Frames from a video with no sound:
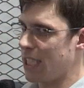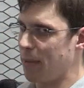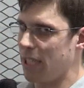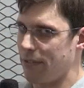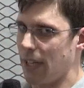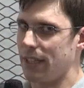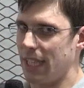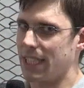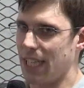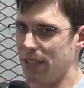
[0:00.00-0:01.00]
bit of
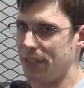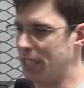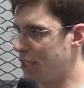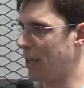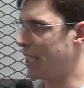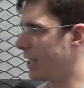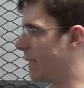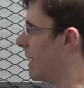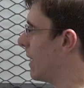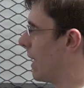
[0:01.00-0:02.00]
this kind of
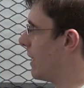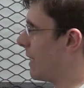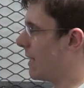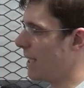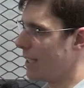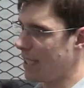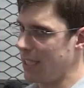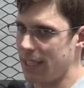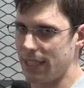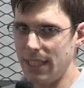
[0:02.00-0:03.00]
situation.
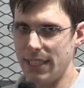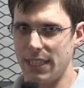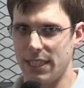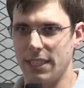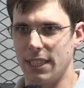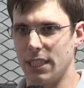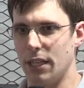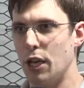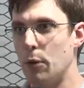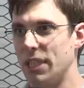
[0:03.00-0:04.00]
These instances
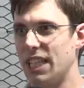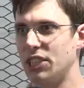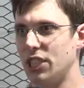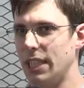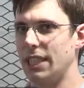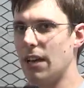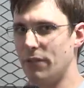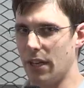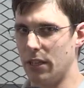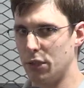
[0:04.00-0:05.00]
are potentially
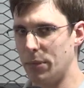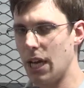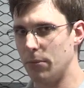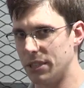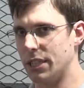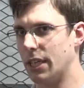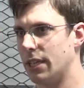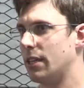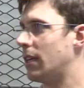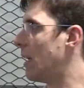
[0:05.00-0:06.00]
never going to be able to
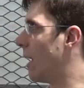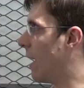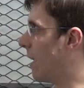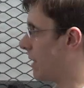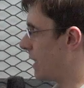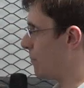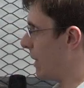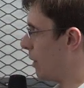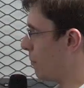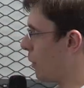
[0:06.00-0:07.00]

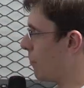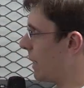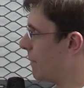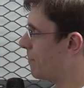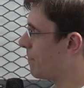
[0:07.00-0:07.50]
spin up properly.